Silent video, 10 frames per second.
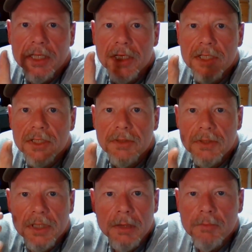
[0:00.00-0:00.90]
this,
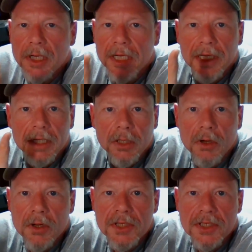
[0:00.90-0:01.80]
somebody
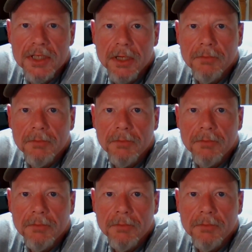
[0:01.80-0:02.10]
lost a